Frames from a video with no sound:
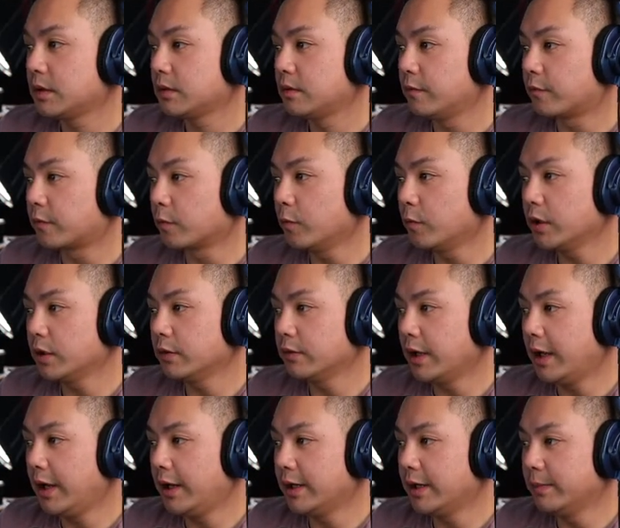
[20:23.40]
For one oh
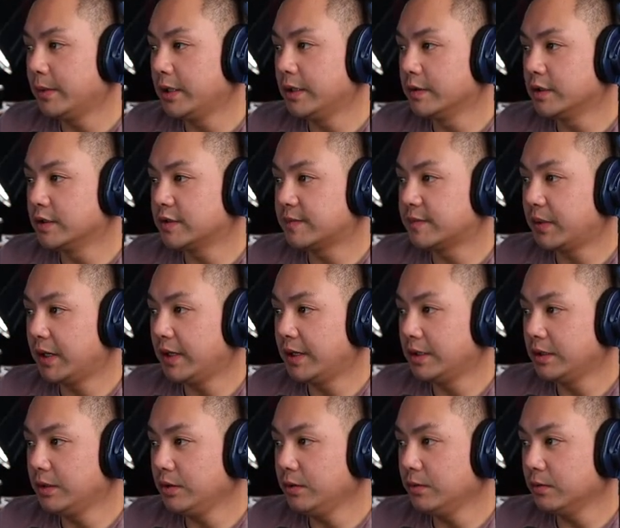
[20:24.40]
nine, I mean, just buy it
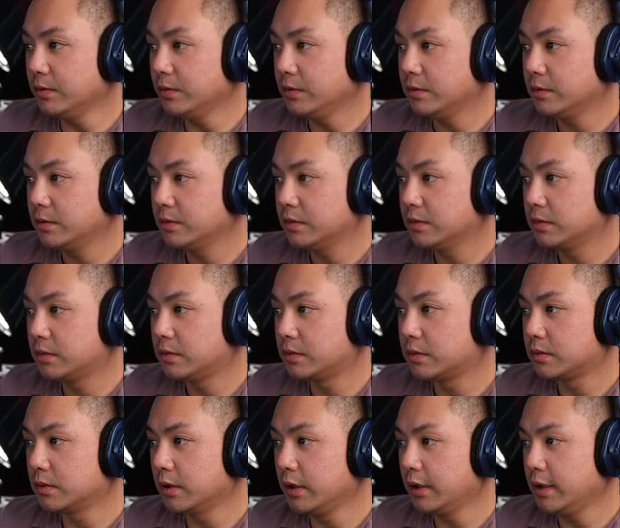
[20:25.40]
new.
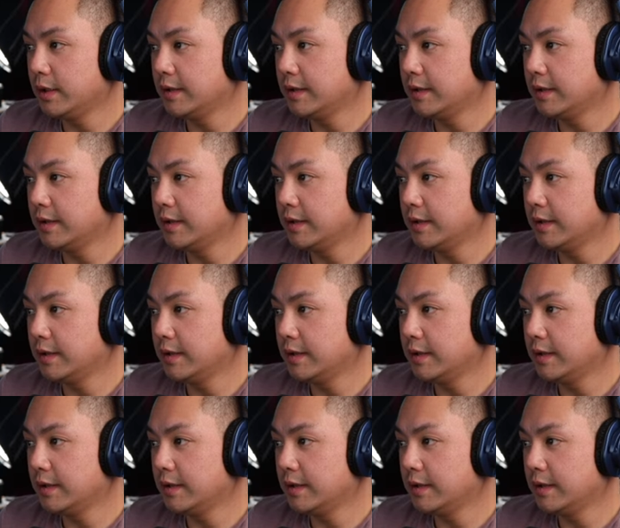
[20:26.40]
I,